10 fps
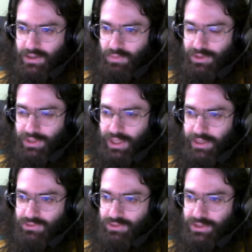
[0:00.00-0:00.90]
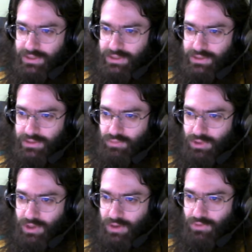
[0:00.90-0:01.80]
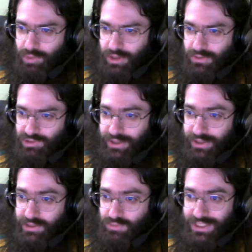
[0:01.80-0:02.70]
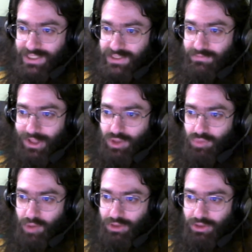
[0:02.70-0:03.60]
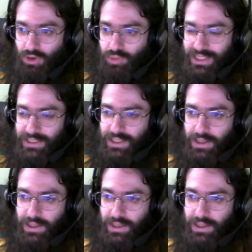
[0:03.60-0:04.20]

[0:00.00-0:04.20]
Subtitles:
When the Android system recovery menu displays, release the volume up and the home key.